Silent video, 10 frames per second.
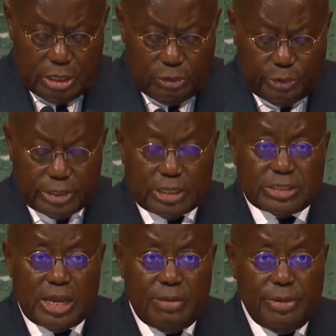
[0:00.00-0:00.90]
and we're
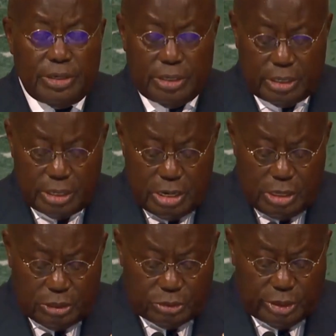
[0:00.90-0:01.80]
determined
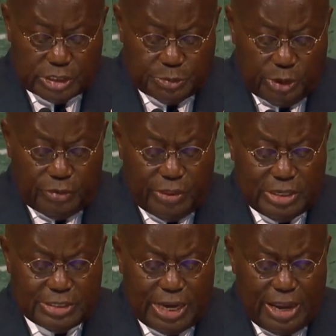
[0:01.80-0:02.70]
to exploit the
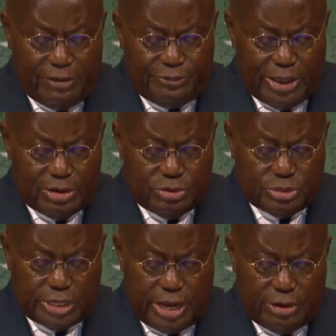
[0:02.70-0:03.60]
entire value
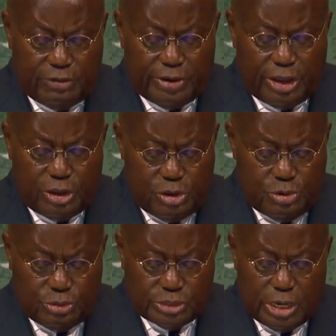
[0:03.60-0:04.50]
chain of our
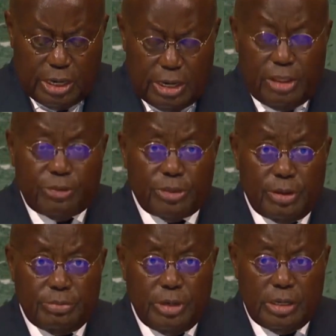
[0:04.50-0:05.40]
huge
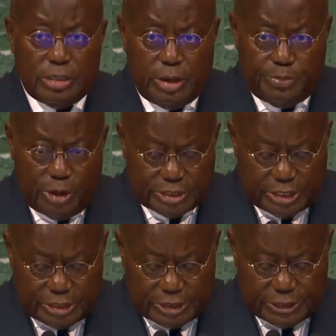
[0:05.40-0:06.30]
lithium
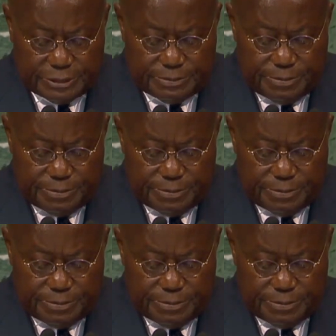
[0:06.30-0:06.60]
deposits.